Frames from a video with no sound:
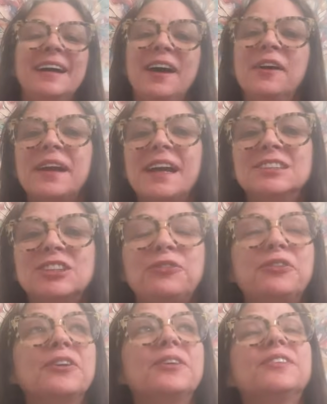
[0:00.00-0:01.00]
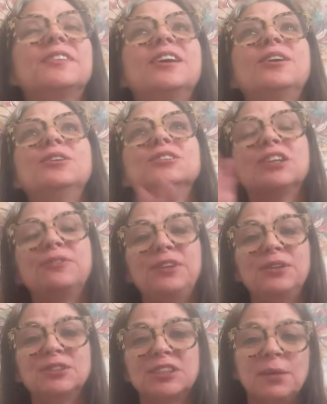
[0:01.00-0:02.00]
Okay, so for those of
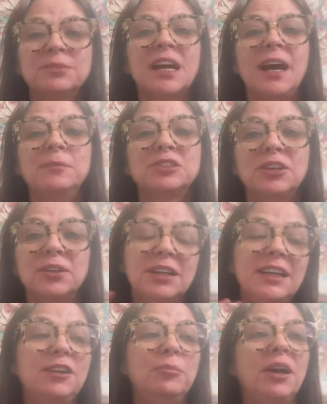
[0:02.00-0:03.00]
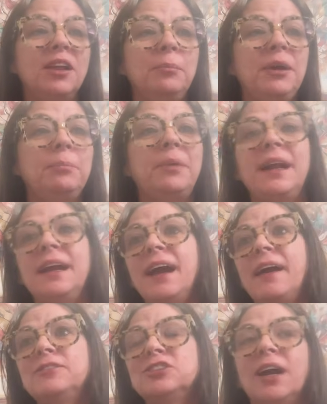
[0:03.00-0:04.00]
you sometimes are emailing me, Betty,
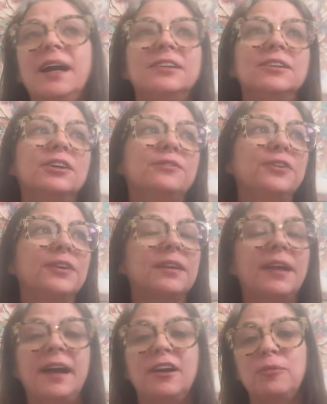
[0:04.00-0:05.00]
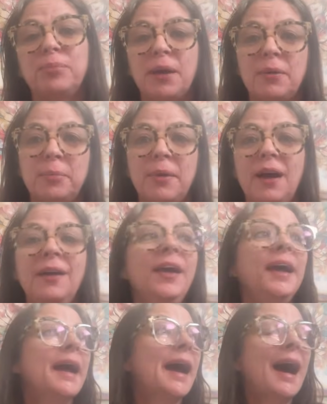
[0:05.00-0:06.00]
I've tried to look for the letter, blah, blah, blah.
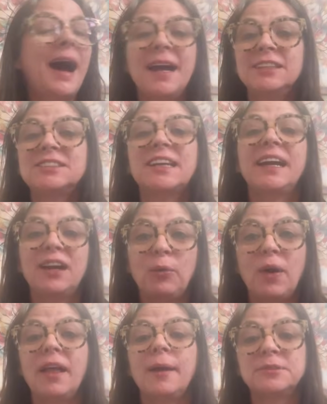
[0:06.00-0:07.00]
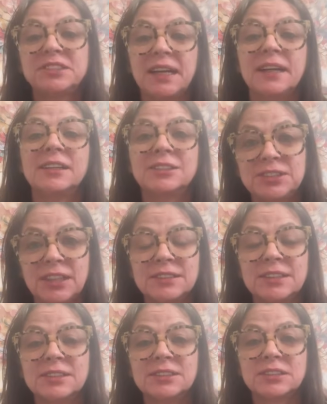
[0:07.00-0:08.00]
I say it while I'm saying a
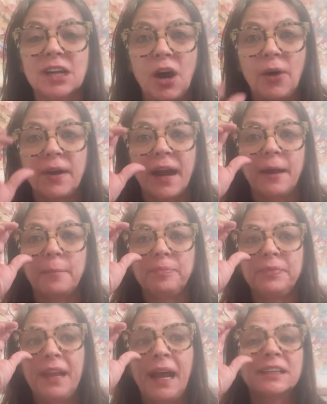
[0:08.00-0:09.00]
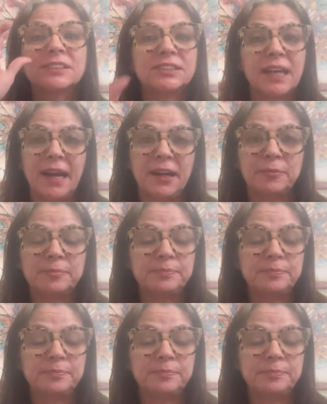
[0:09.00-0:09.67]
sentence. Okay, next thing.